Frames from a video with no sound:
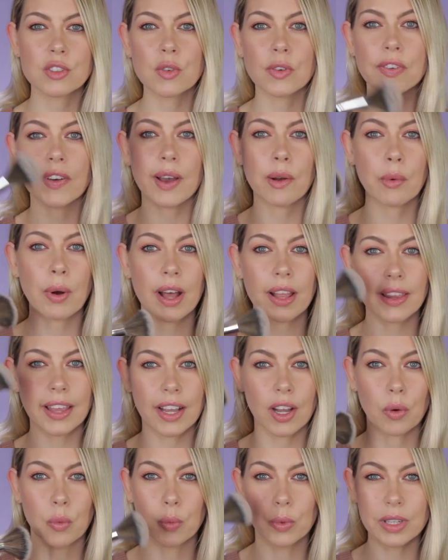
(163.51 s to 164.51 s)
So if I want
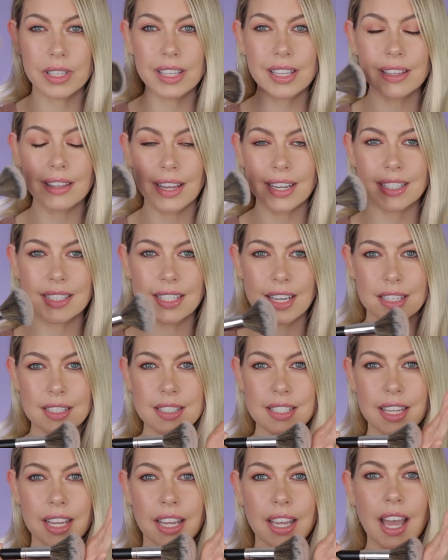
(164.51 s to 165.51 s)
like a really light
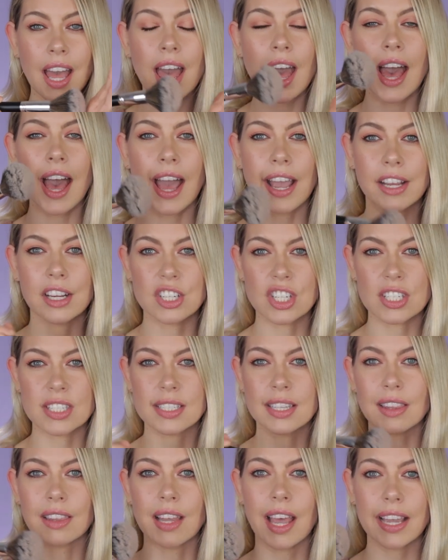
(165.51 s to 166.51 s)
dusting, I could
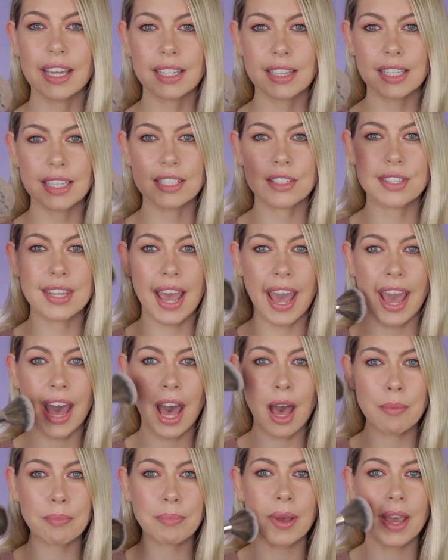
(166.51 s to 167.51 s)
just lightly
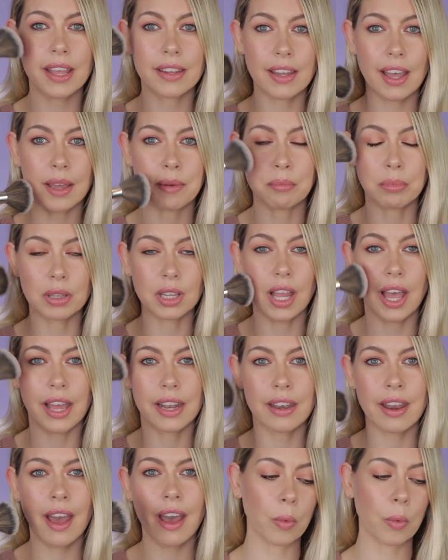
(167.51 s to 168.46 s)
tap and then blend.